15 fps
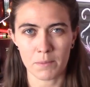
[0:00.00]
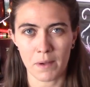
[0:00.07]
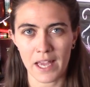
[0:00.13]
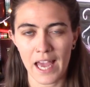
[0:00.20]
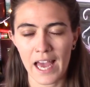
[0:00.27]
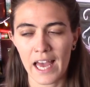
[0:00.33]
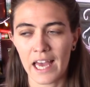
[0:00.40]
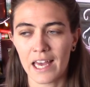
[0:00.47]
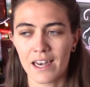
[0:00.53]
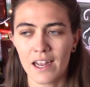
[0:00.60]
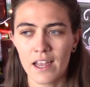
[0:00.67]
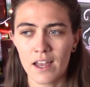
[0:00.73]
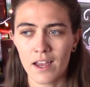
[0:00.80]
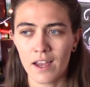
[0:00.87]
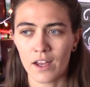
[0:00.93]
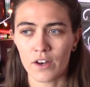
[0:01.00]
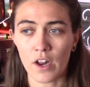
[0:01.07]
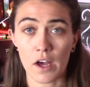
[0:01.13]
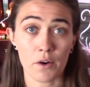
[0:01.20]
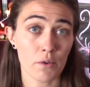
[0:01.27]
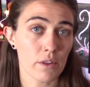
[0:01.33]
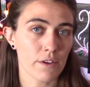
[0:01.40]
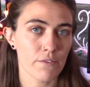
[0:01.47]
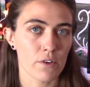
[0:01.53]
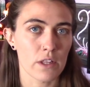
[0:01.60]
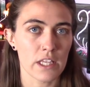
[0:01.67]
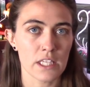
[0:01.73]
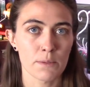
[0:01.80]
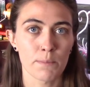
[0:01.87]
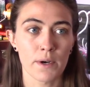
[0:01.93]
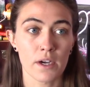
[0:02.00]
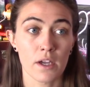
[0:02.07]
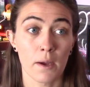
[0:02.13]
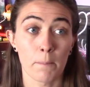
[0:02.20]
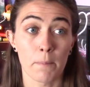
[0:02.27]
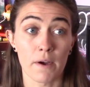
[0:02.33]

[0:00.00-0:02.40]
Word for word: in my head, not only for this book,